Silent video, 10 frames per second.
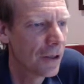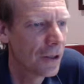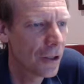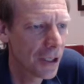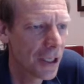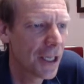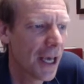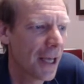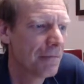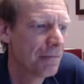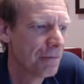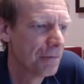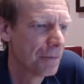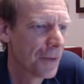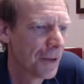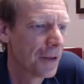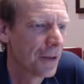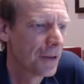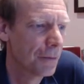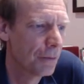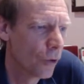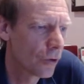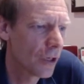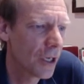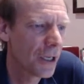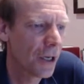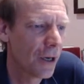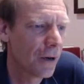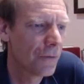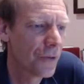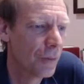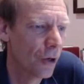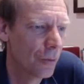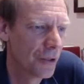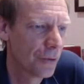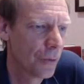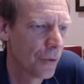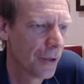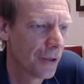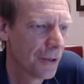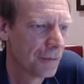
you're going to get the Moron of the Moment Award.